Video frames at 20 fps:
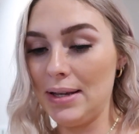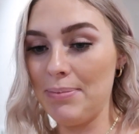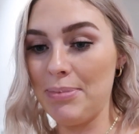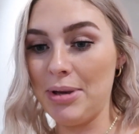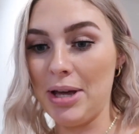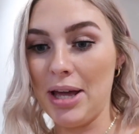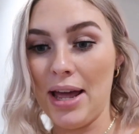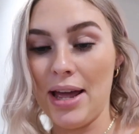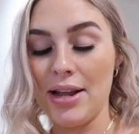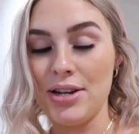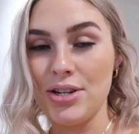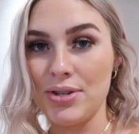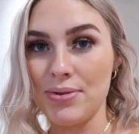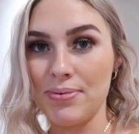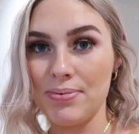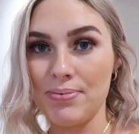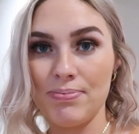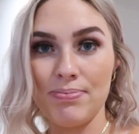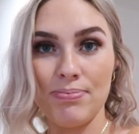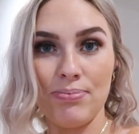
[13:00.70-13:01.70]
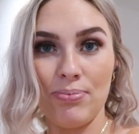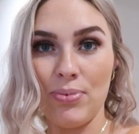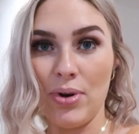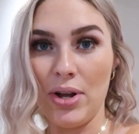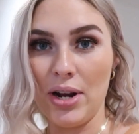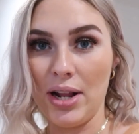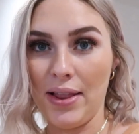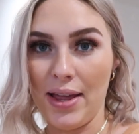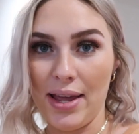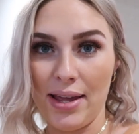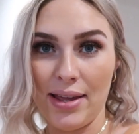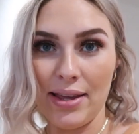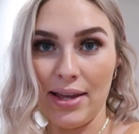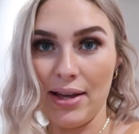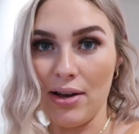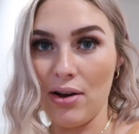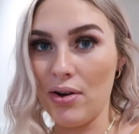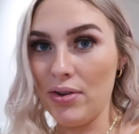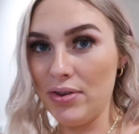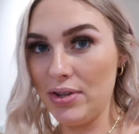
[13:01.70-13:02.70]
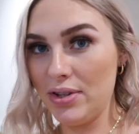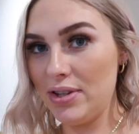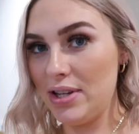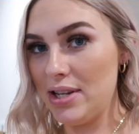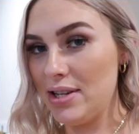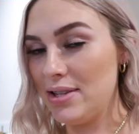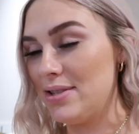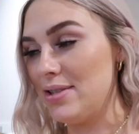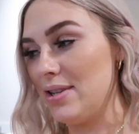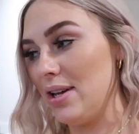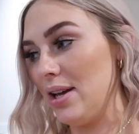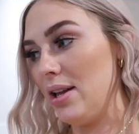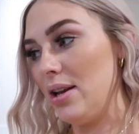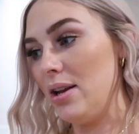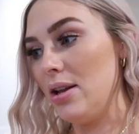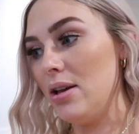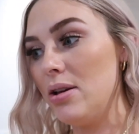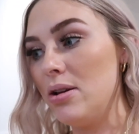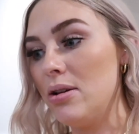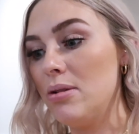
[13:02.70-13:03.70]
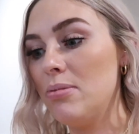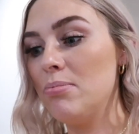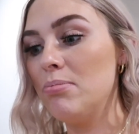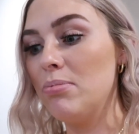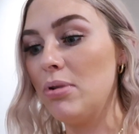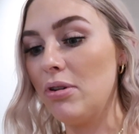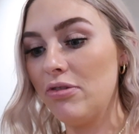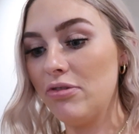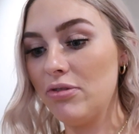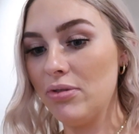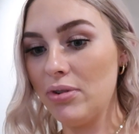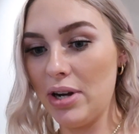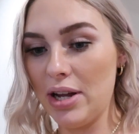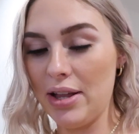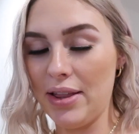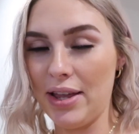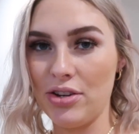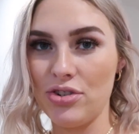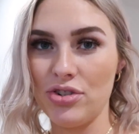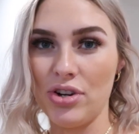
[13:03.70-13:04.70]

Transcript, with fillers: but I just want to like get all the things done before I like